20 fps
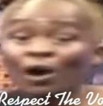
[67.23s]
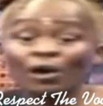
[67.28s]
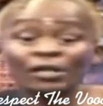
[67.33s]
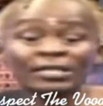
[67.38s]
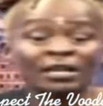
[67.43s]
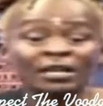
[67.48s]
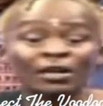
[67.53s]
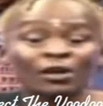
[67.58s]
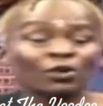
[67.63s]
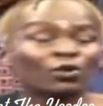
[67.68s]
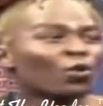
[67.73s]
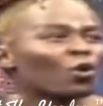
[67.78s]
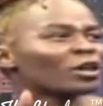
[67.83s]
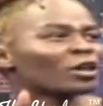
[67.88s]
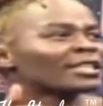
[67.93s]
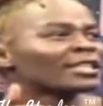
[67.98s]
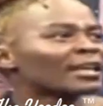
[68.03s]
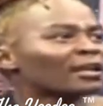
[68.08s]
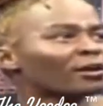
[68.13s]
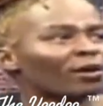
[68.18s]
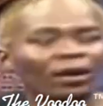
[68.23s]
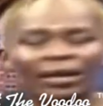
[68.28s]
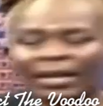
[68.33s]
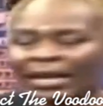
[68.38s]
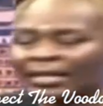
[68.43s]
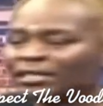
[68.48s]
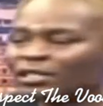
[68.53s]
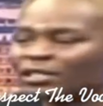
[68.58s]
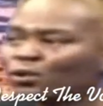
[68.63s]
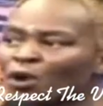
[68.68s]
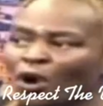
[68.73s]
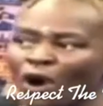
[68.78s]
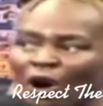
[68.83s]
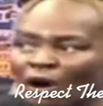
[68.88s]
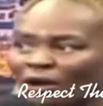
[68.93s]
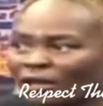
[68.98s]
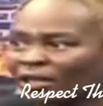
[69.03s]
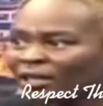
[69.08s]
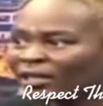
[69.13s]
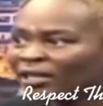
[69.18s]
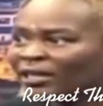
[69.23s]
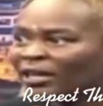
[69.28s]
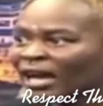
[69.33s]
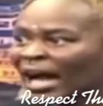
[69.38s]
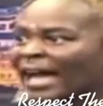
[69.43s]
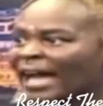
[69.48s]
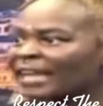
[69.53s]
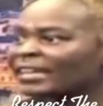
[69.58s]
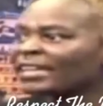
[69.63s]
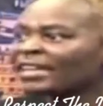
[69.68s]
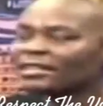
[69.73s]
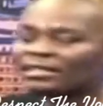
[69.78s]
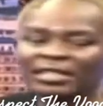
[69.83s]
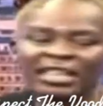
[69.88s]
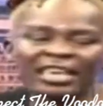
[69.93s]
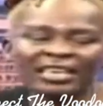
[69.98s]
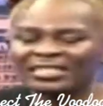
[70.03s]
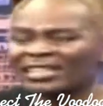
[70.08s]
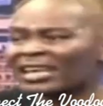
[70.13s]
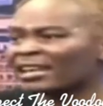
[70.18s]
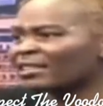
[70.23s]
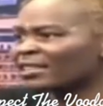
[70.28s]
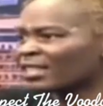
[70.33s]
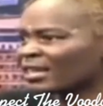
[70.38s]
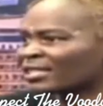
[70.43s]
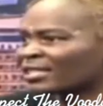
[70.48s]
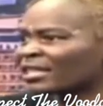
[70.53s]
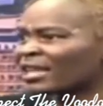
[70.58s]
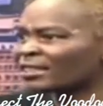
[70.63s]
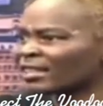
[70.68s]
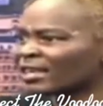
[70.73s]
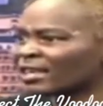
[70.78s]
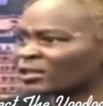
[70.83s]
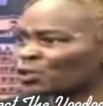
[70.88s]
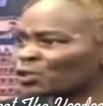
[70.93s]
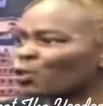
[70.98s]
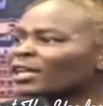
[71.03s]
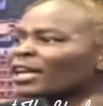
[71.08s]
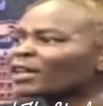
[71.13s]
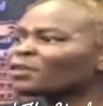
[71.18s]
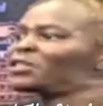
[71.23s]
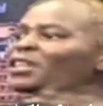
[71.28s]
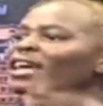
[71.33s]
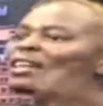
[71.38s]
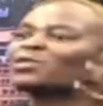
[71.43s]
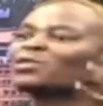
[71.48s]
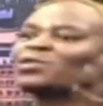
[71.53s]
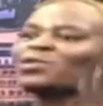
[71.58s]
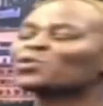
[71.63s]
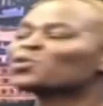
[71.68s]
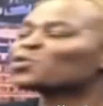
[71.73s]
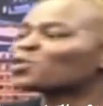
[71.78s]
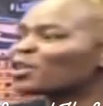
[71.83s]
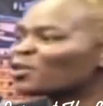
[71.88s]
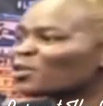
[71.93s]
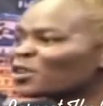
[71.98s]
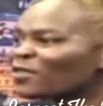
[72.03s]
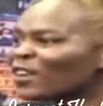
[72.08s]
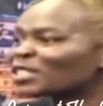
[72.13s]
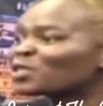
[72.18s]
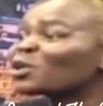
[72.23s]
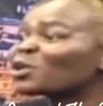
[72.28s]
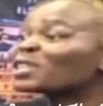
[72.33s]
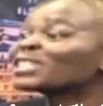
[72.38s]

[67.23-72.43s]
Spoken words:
you go tell God that, you know, I need this and this and this. What are you trying to do to the universe? You're sending